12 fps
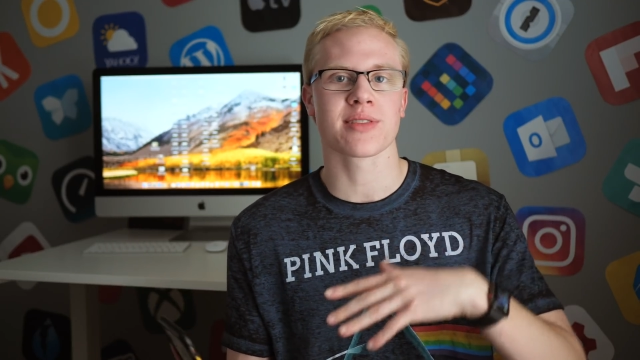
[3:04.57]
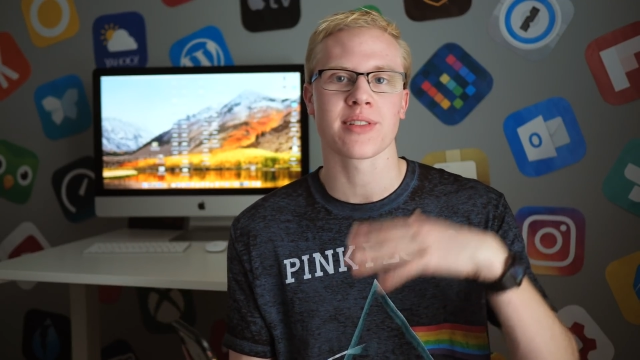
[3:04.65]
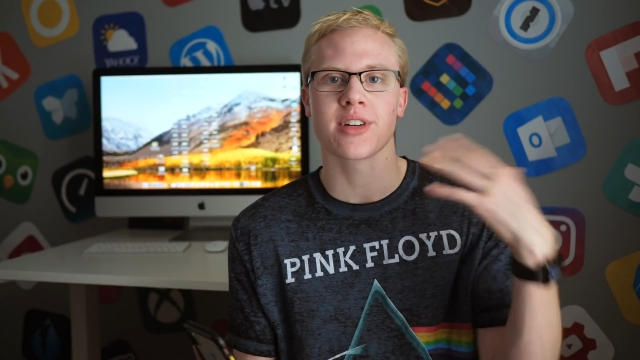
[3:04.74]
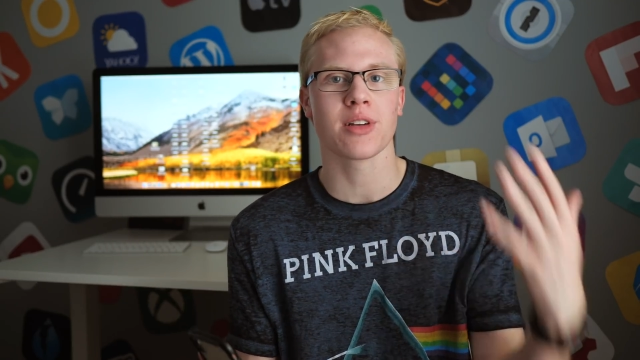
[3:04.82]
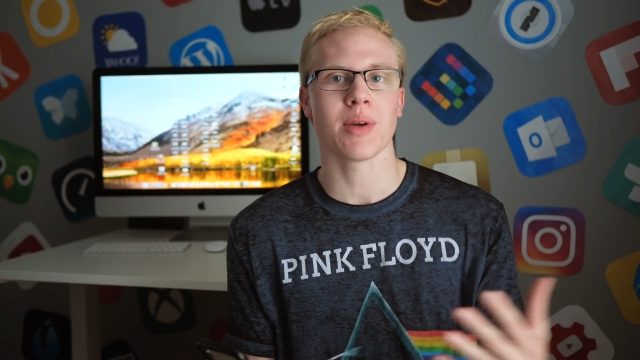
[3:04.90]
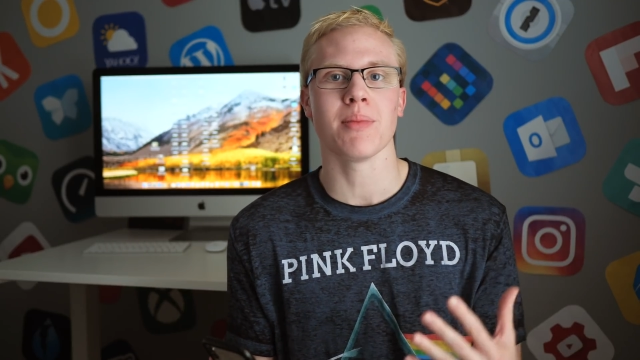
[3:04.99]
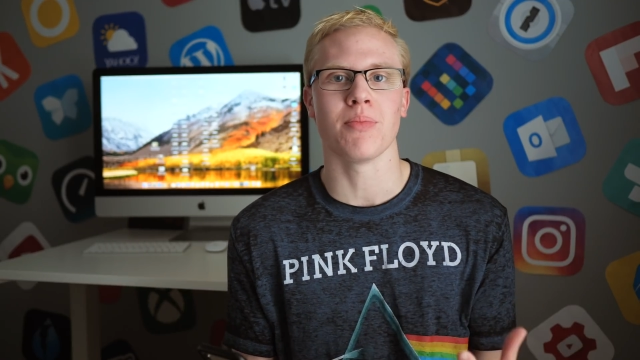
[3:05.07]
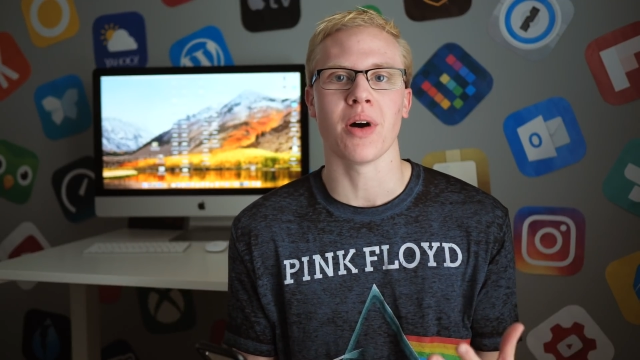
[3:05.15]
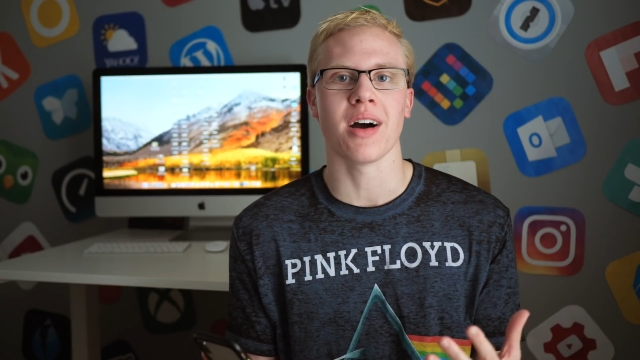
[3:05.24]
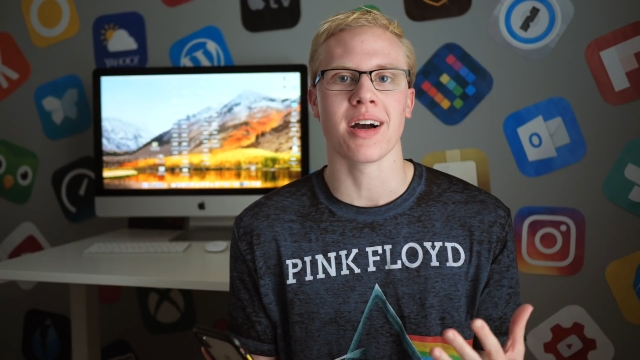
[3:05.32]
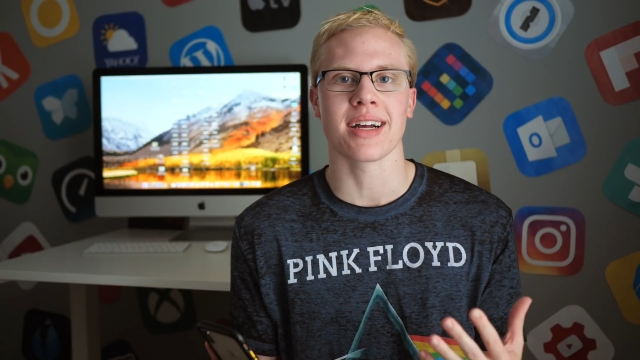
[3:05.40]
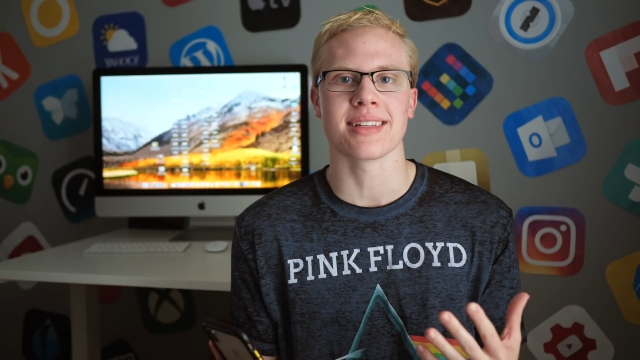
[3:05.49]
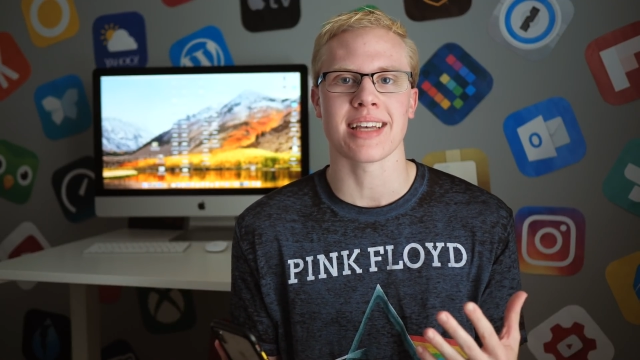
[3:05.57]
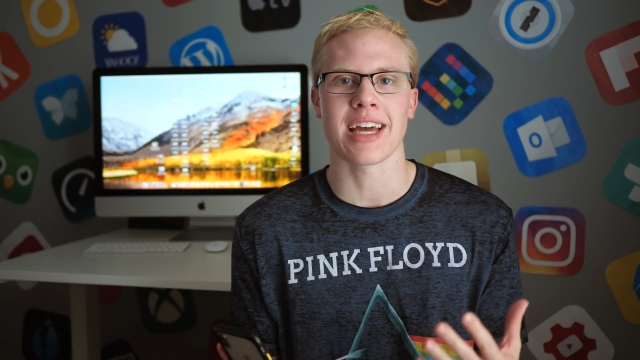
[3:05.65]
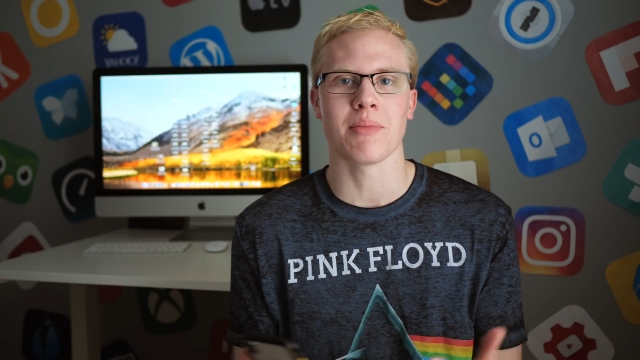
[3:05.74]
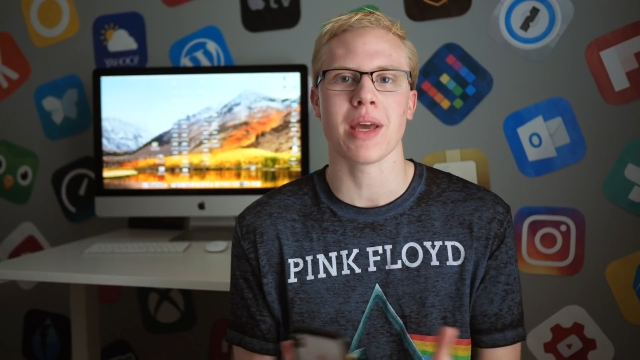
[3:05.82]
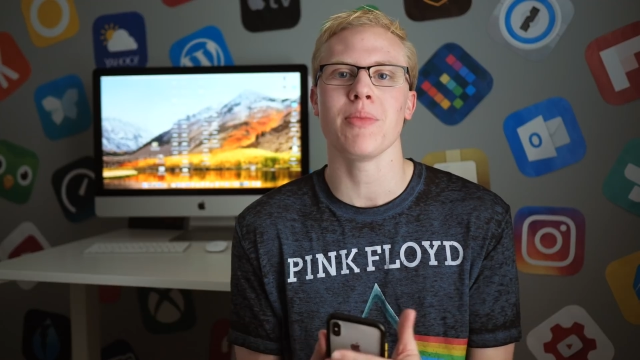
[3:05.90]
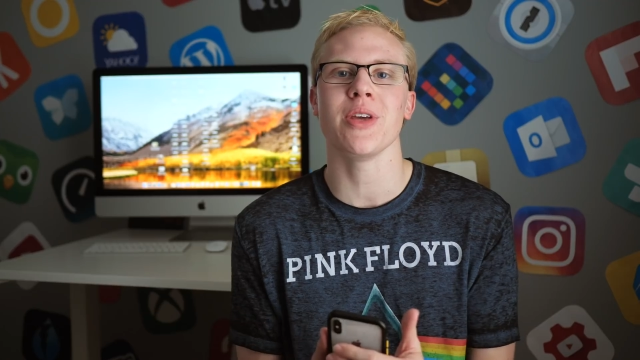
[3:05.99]
There could be bugs,
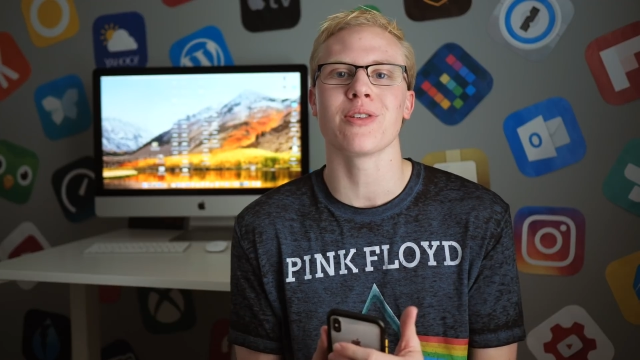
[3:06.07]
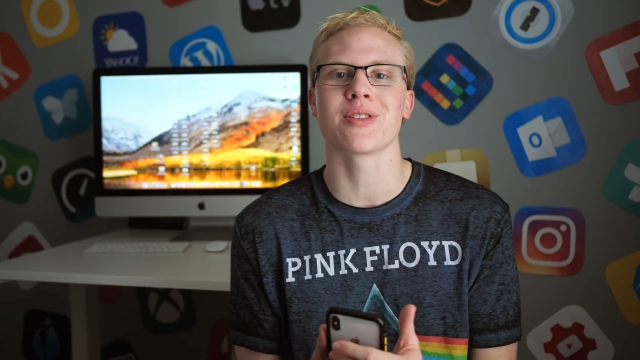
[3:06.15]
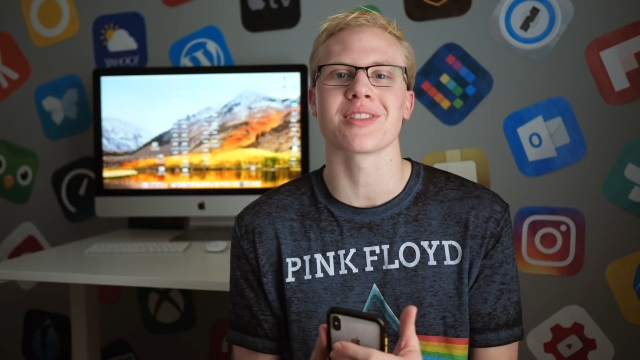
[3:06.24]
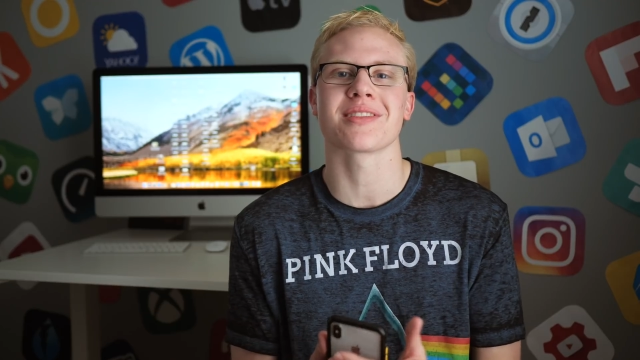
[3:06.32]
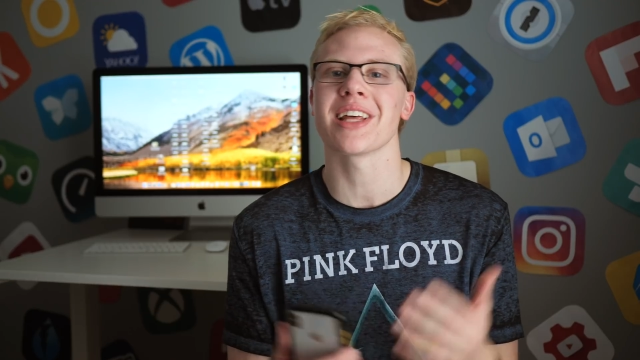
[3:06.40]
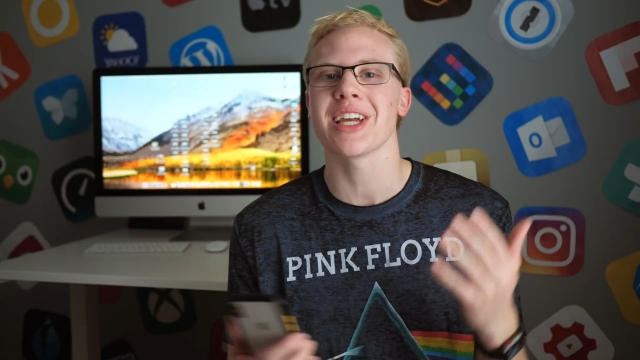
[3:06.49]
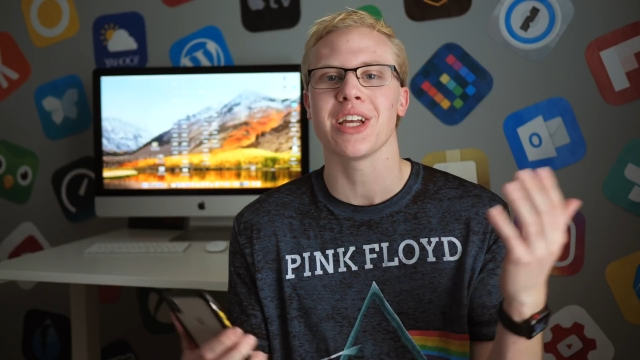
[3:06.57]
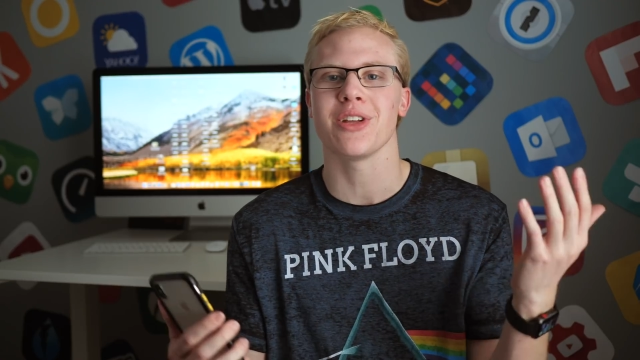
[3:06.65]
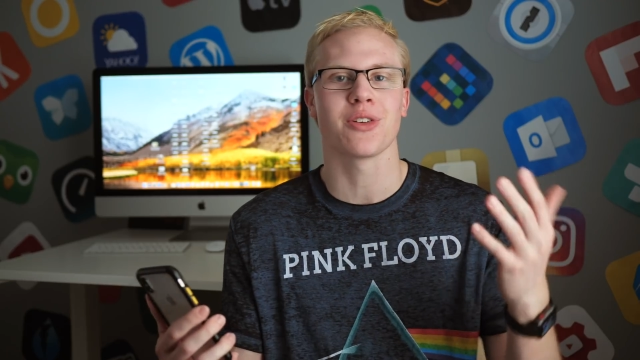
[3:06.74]
and maybe you're just thinking